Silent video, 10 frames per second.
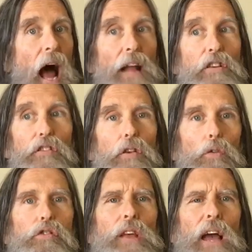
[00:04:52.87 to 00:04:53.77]
I just
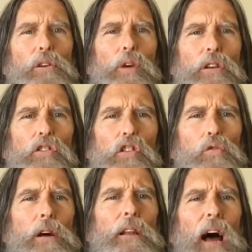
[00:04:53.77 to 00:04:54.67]
don't see how you can
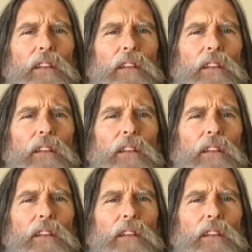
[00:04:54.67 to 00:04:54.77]
do it.